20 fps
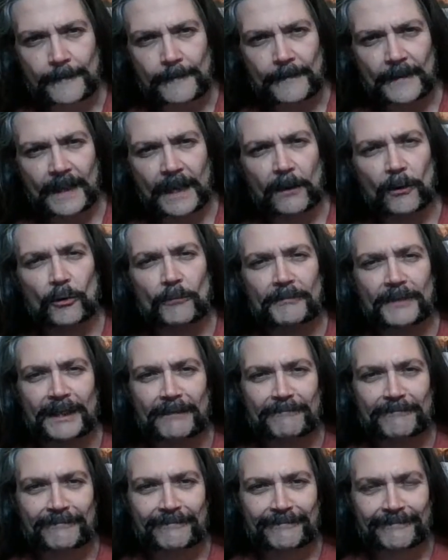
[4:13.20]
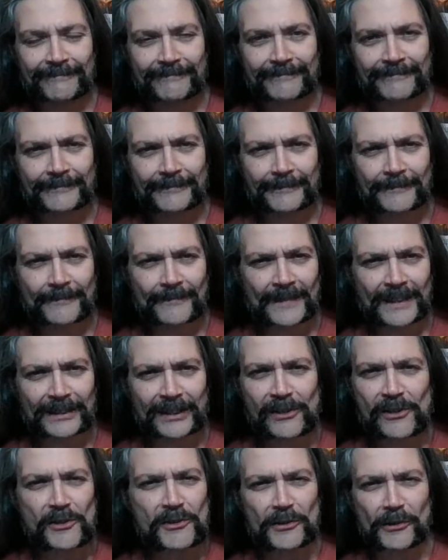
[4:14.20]
Now,
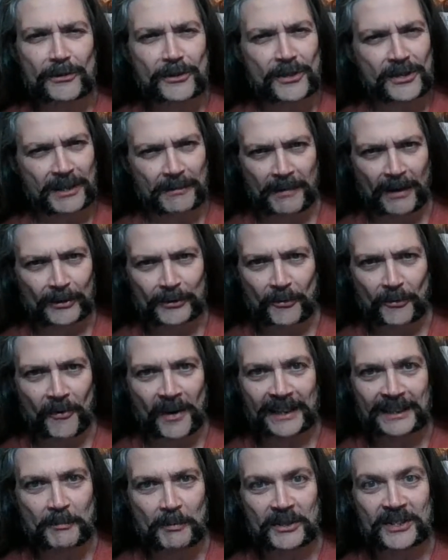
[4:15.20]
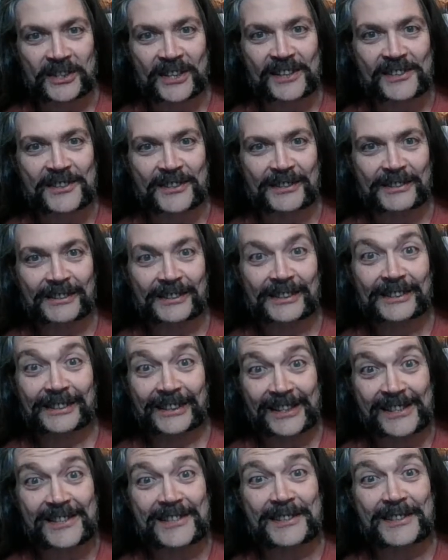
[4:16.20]
this is not just about the right to protest.
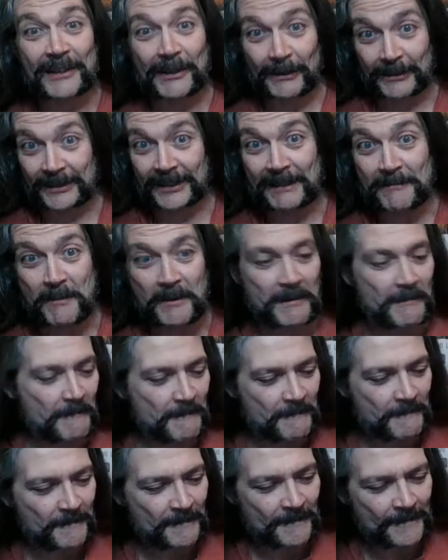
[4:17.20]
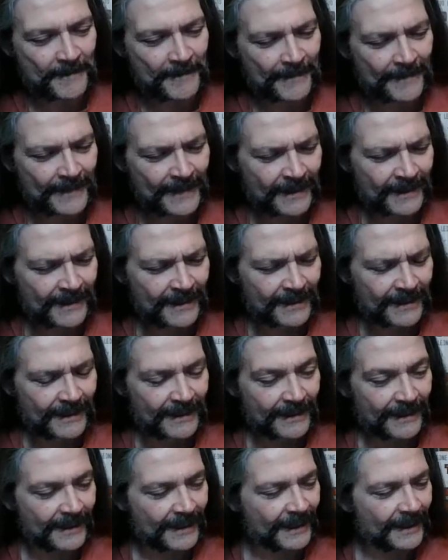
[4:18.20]
This is a lot deeper.
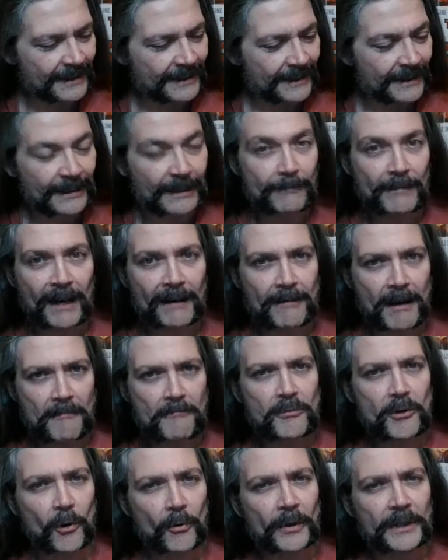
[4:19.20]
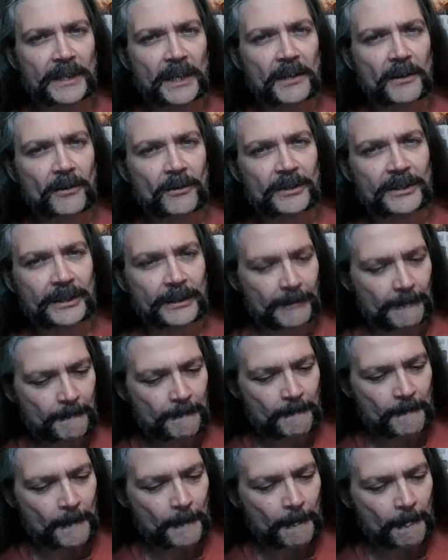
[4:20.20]
And I'm going in order.
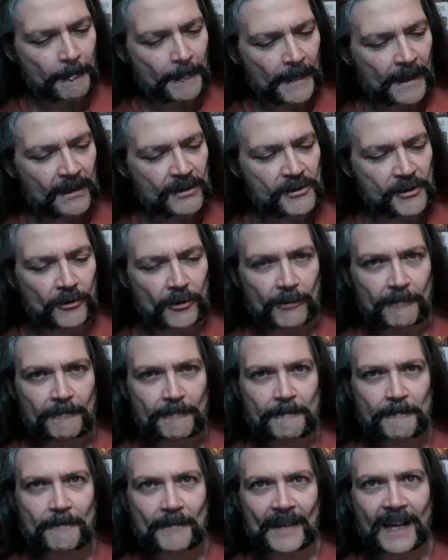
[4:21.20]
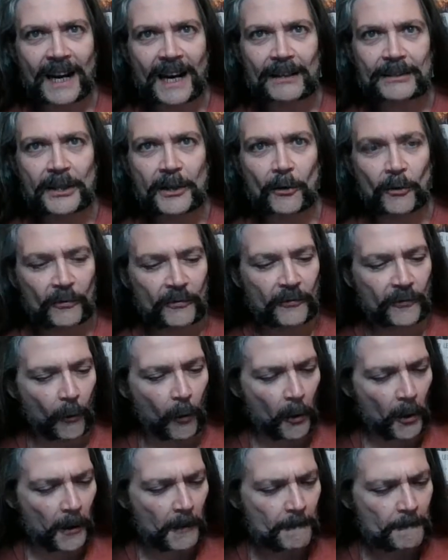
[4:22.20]
So, Article
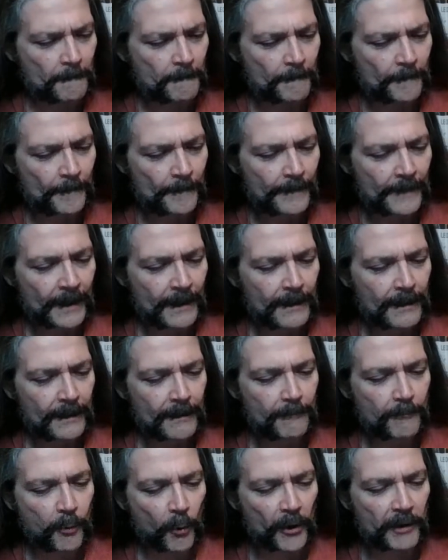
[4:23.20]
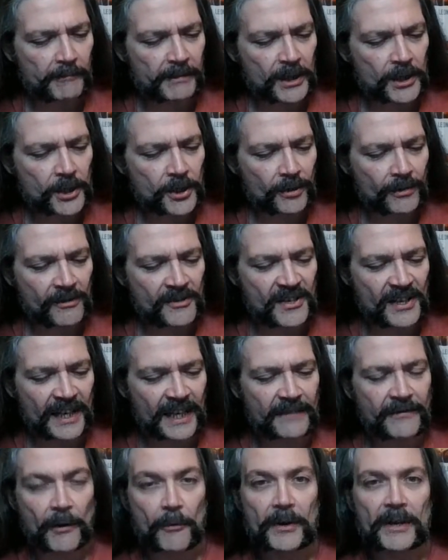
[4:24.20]
4, prohibition of
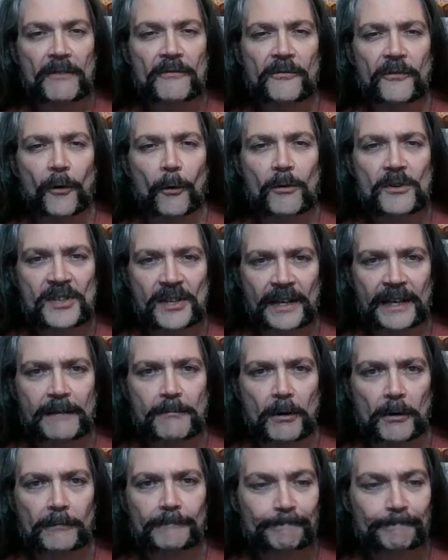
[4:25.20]
slavery and forced labor.